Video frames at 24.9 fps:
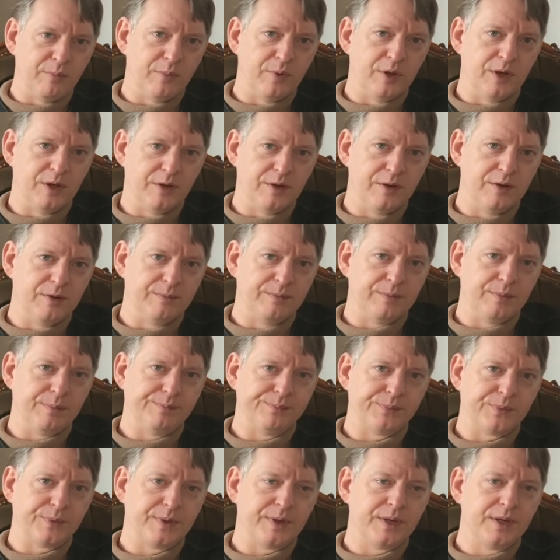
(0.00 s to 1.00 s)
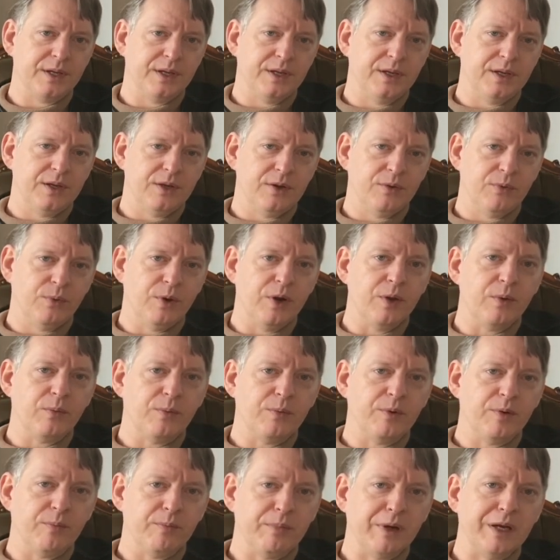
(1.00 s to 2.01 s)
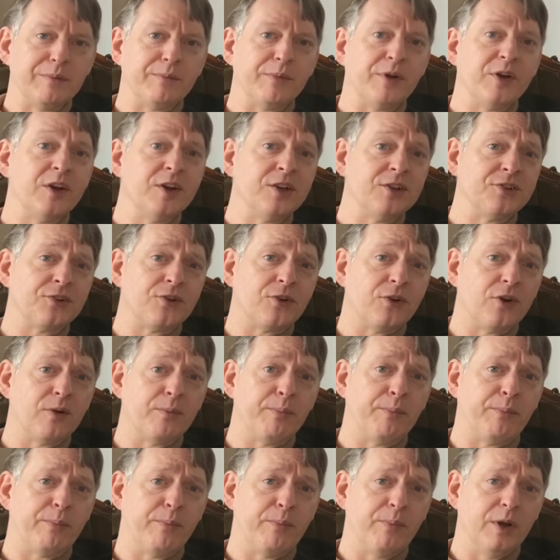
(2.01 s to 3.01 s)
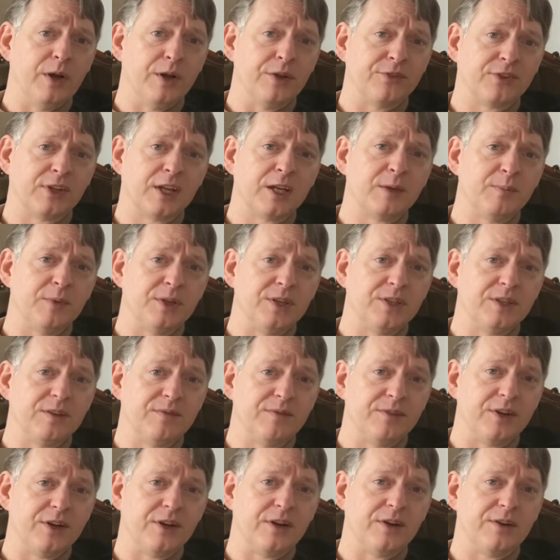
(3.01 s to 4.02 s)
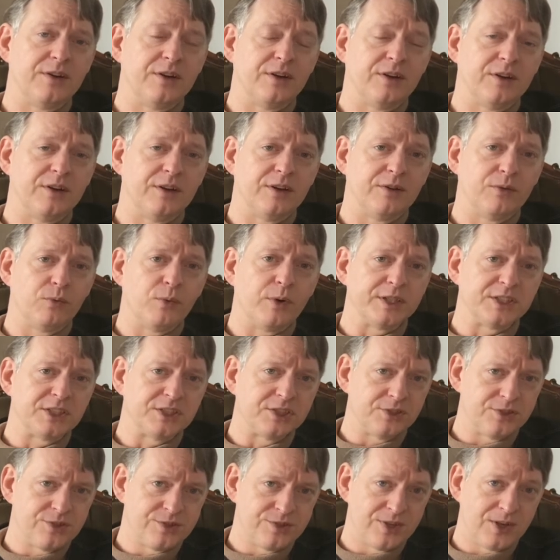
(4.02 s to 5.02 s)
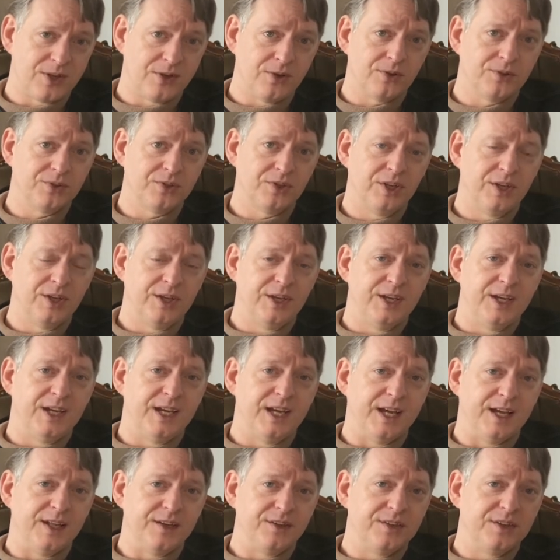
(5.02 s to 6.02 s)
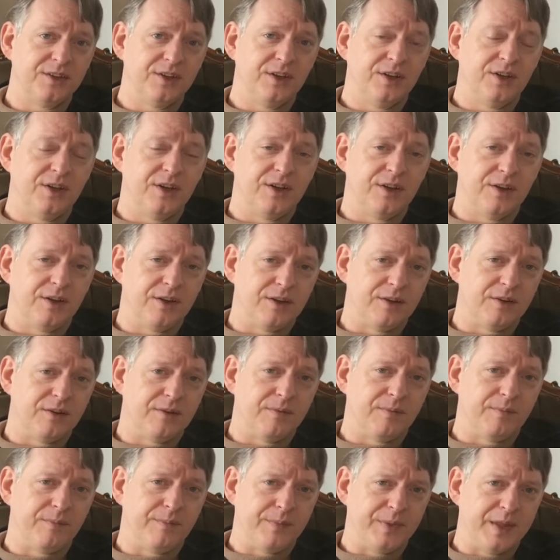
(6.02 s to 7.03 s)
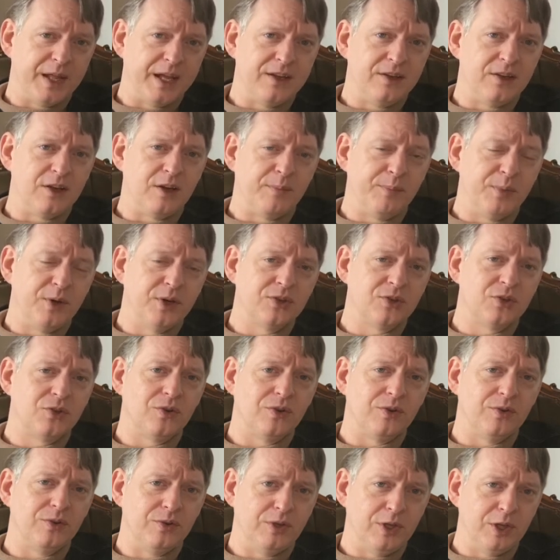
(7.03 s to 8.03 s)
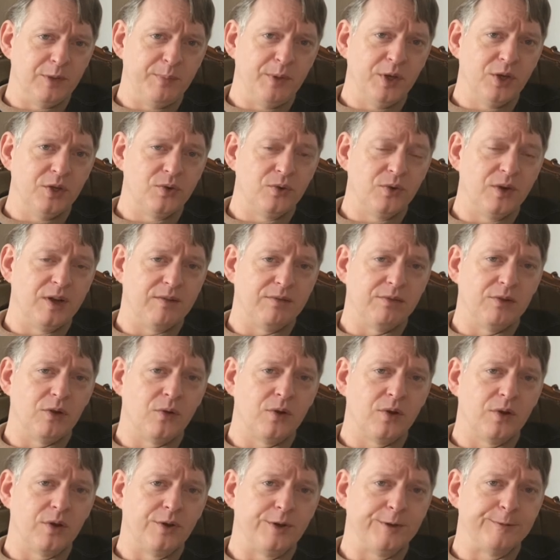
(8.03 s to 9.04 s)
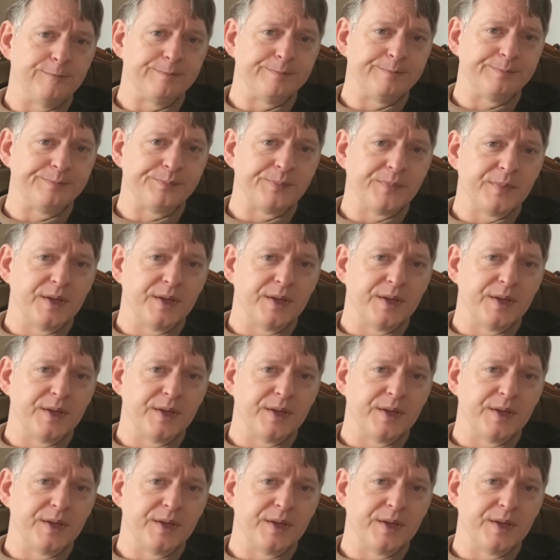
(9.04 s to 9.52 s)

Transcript: um, very strong uh, segment of their uh, watch sales, and um, they appears to appear to have low, um,